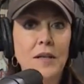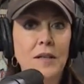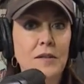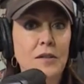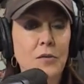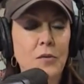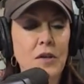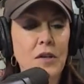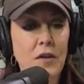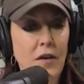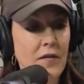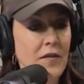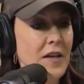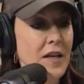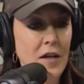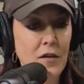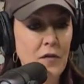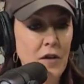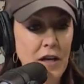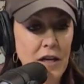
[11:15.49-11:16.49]
Do we have
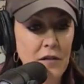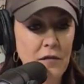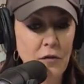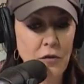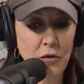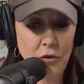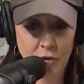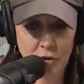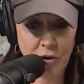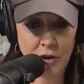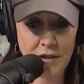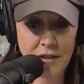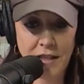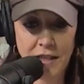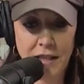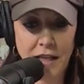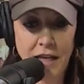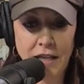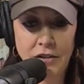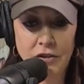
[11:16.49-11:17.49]
any any further thoughts on that,